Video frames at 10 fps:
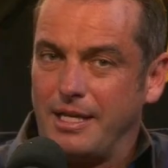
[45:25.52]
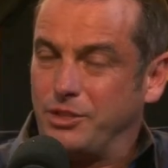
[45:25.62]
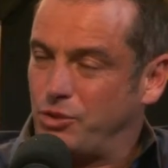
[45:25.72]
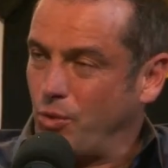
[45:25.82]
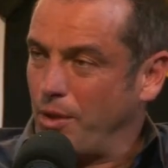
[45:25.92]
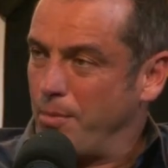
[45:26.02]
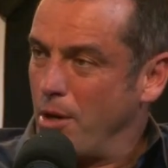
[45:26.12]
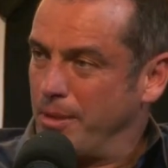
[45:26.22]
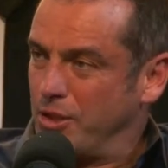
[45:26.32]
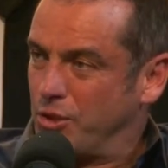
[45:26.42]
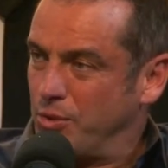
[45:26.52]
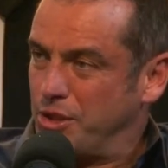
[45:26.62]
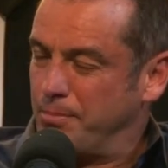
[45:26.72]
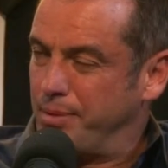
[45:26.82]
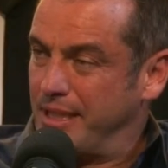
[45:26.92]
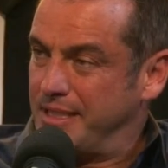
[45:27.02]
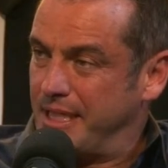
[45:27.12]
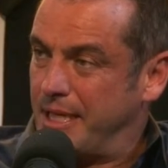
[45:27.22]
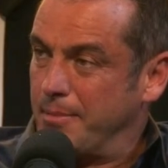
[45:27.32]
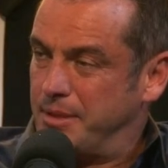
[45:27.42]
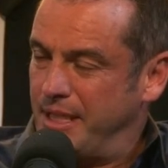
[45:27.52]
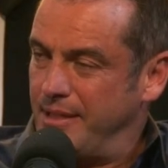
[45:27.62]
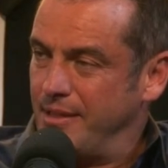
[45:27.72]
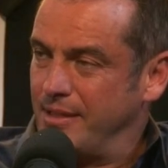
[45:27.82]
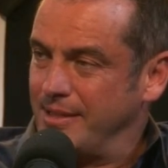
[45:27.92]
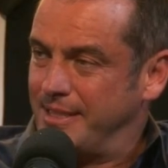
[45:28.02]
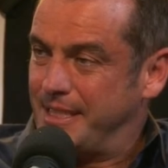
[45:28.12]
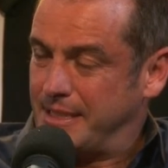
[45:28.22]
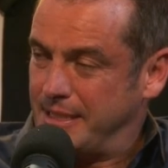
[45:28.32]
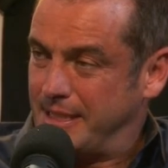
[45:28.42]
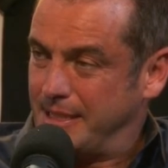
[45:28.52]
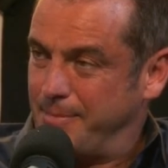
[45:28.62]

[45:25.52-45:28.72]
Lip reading: historic moment as Christian Pulisic comes in on the 66th minute.